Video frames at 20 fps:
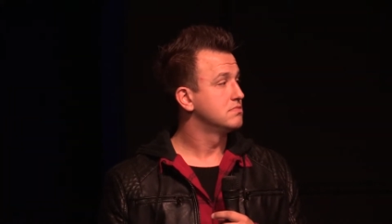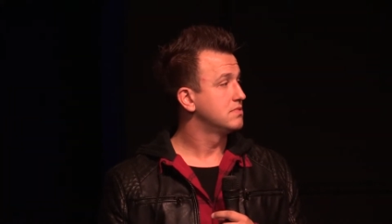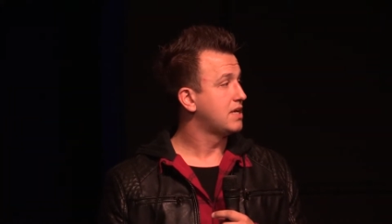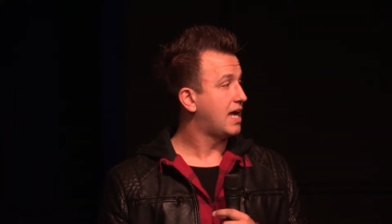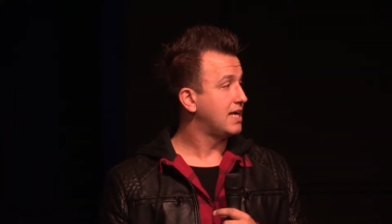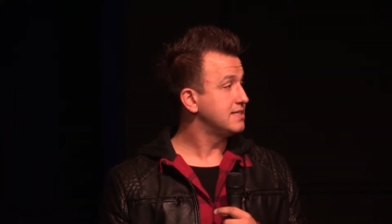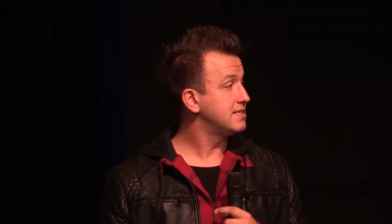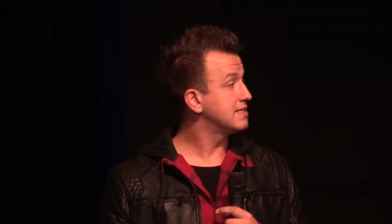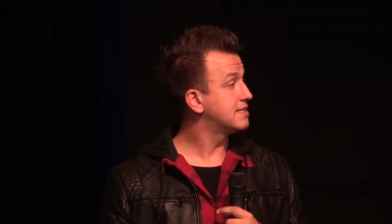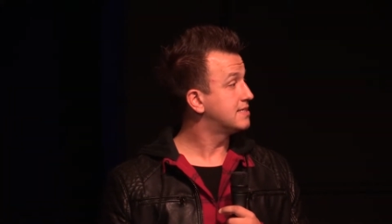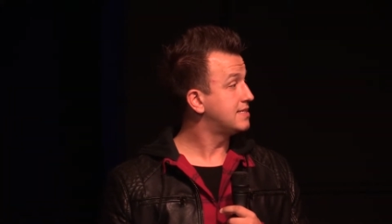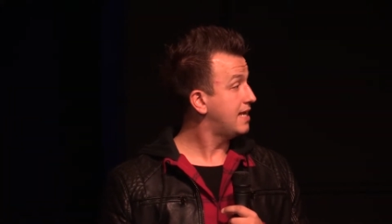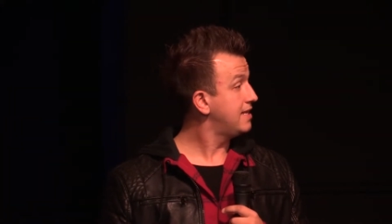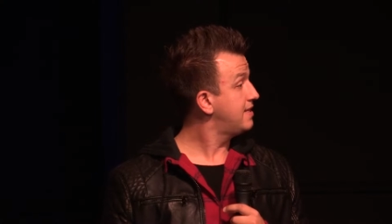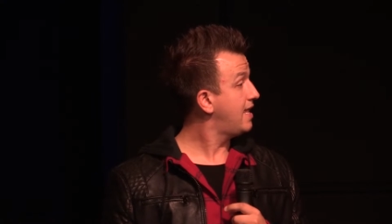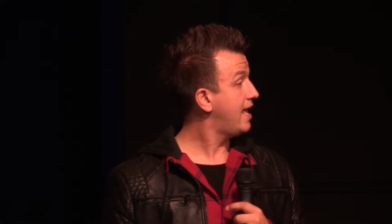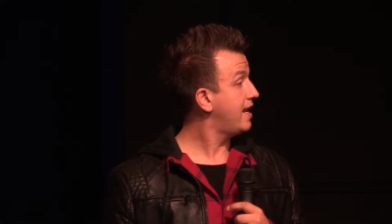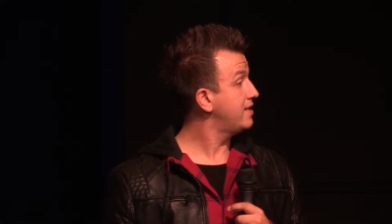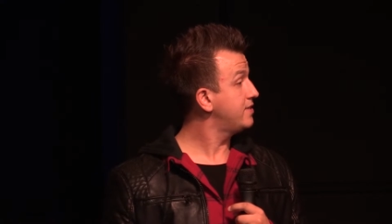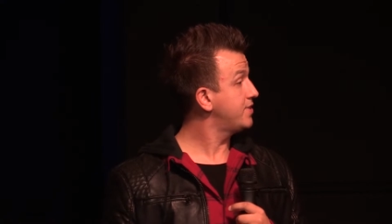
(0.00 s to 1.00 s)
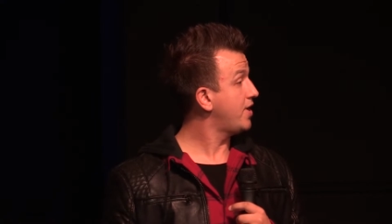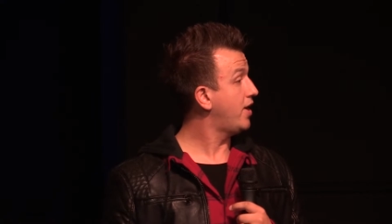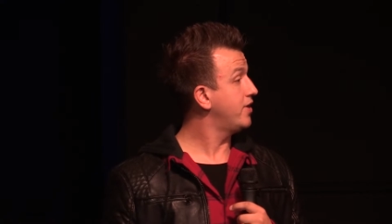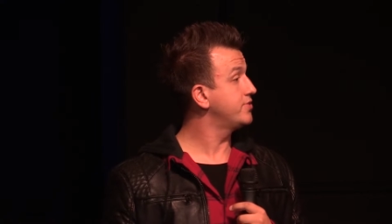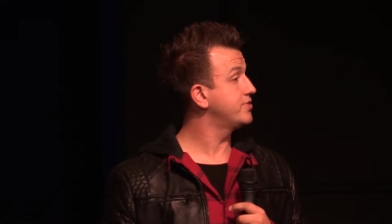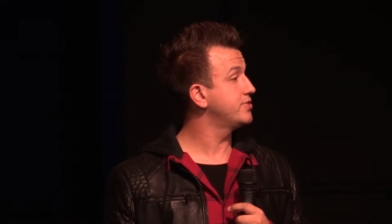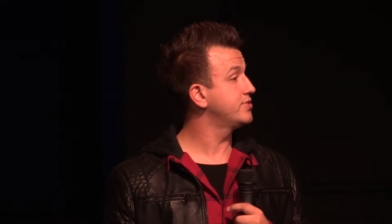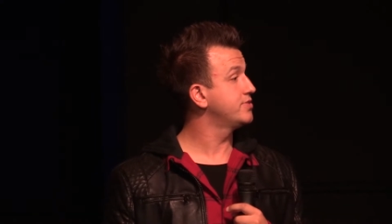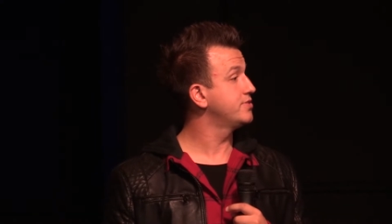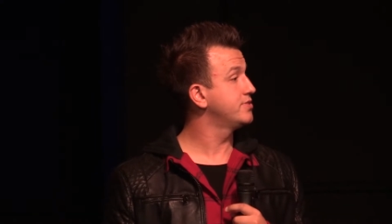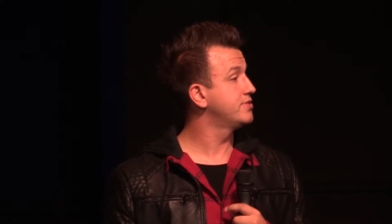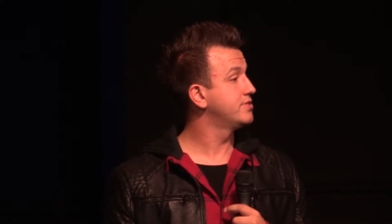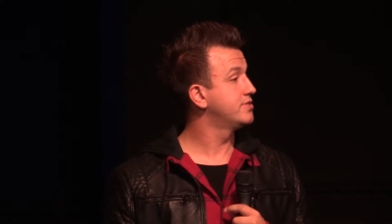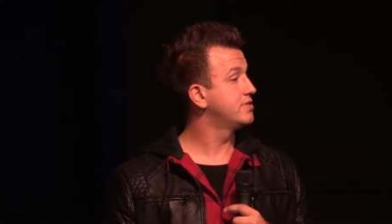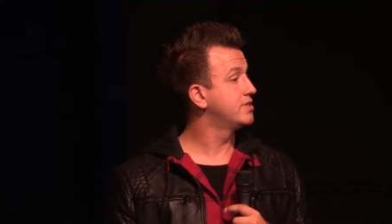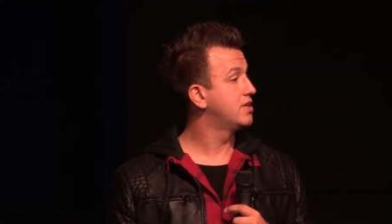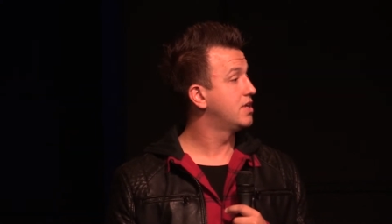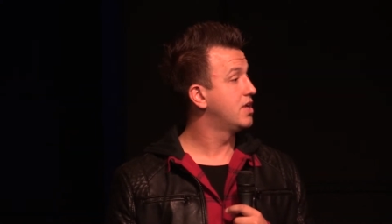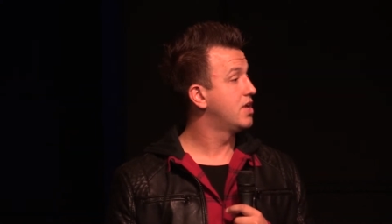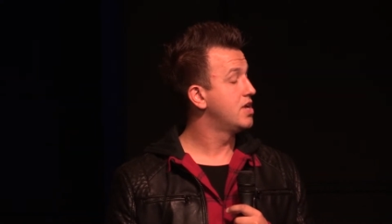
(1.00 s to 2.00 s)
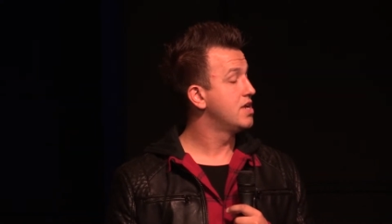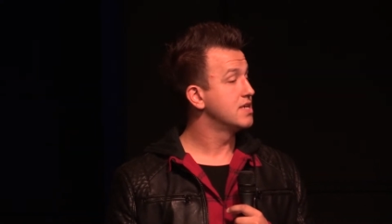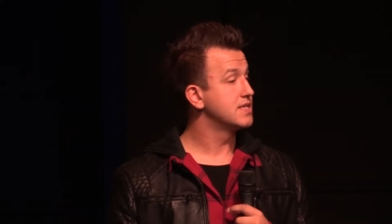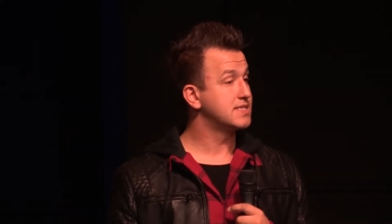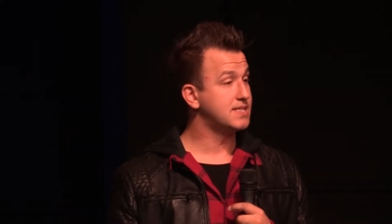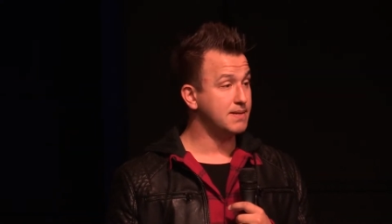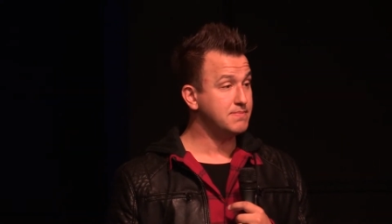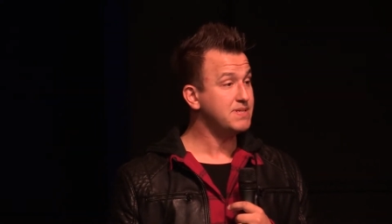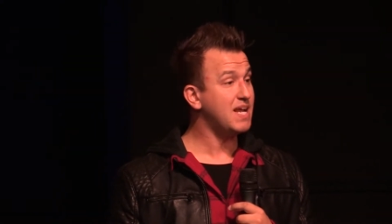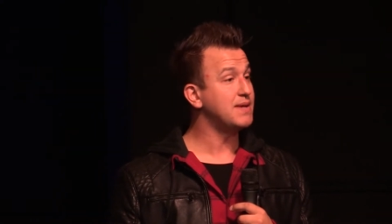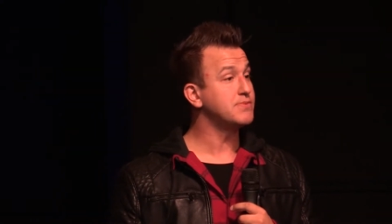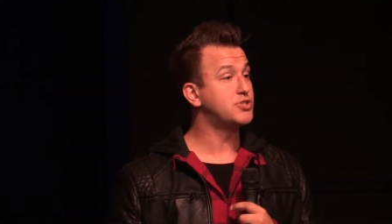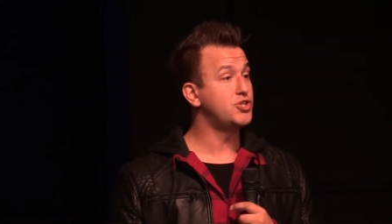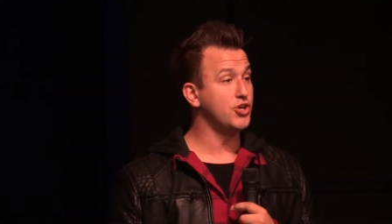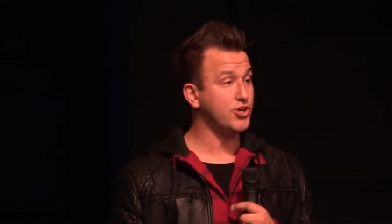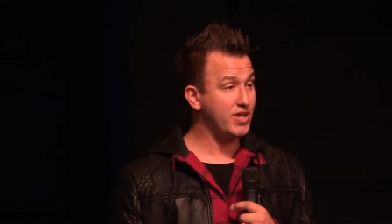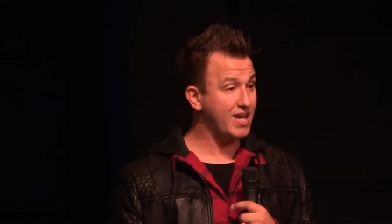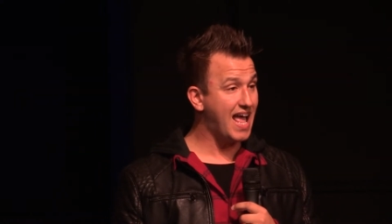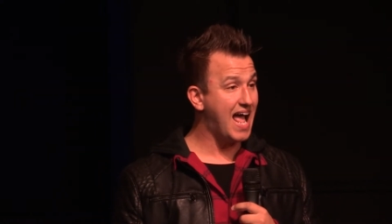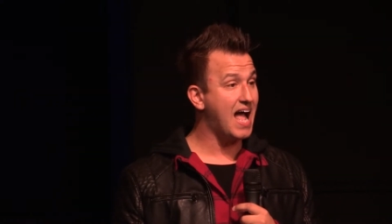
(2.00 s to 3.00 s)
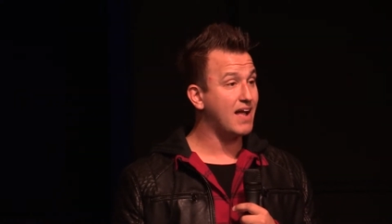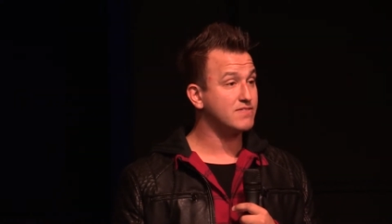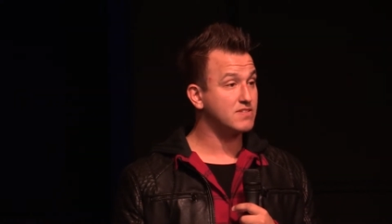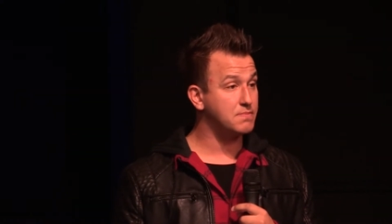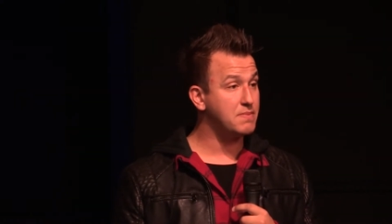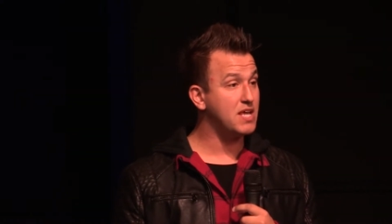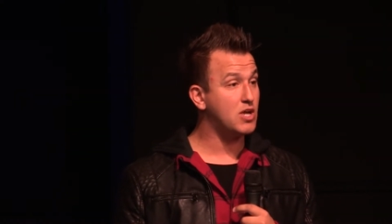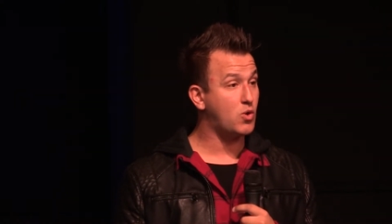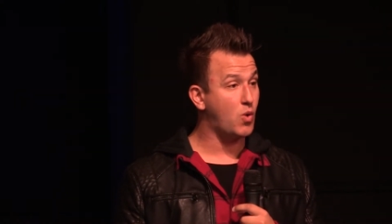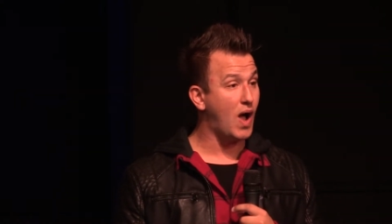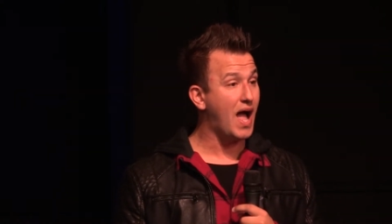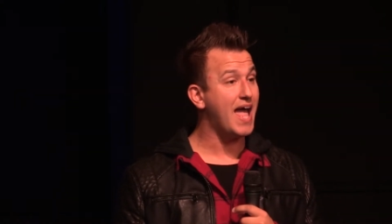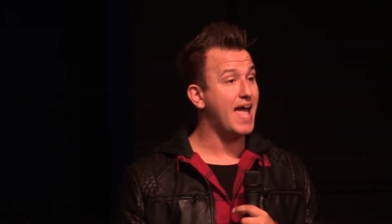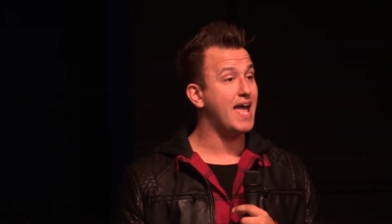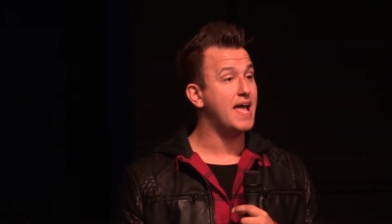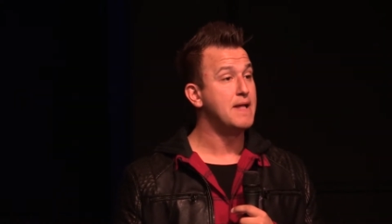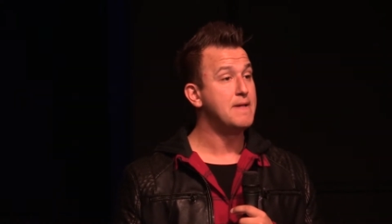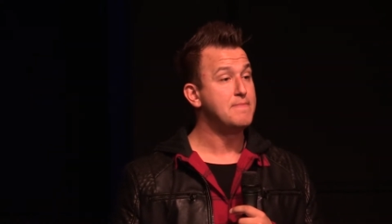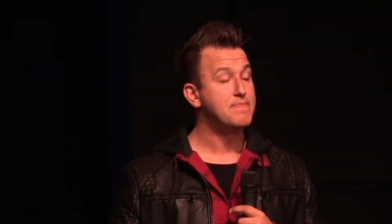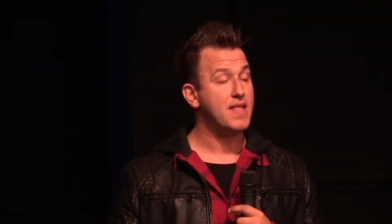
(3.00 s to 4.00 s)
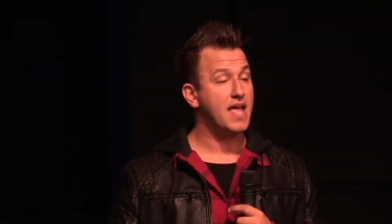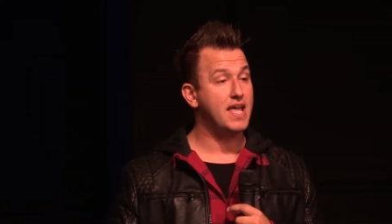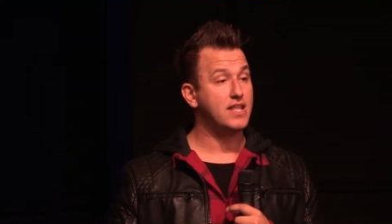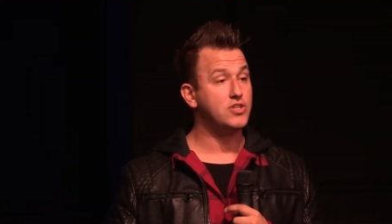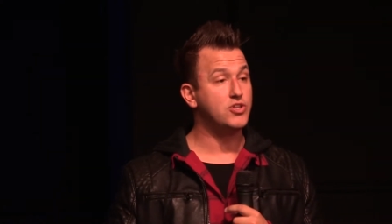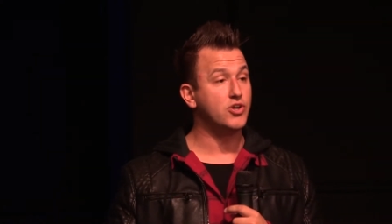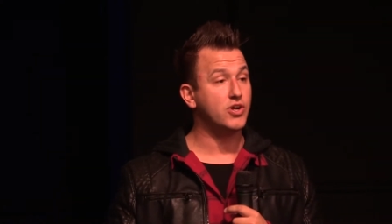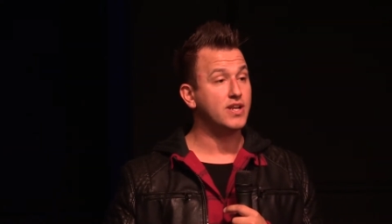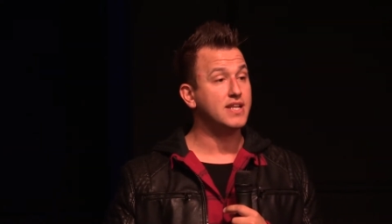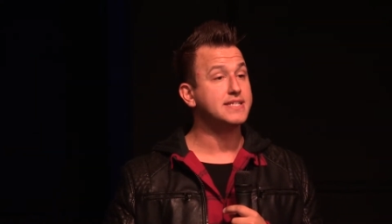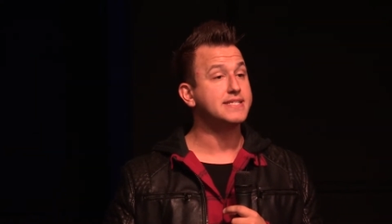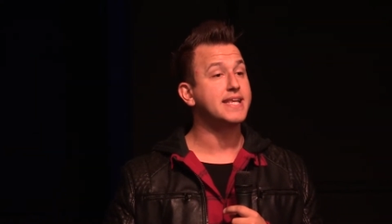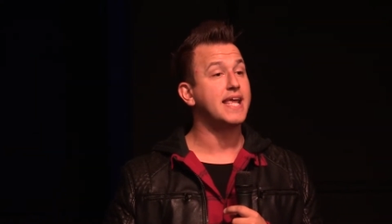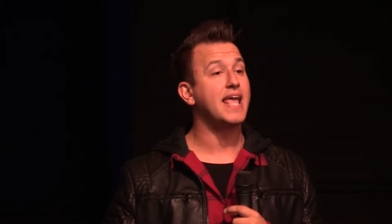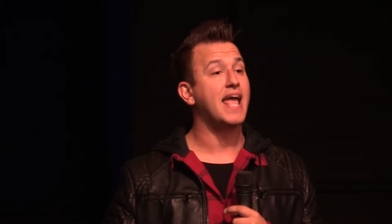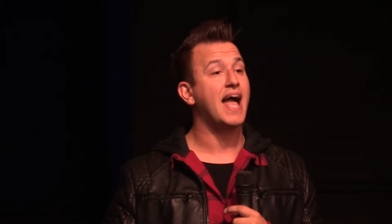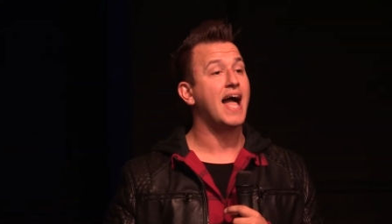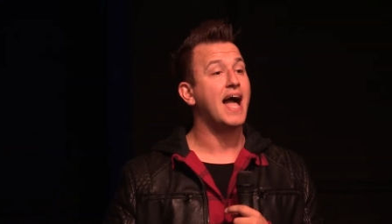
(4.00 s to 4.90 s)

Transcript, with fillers: I just said that in church. Sometimes you're gonna have to be quiet and you're gonna say,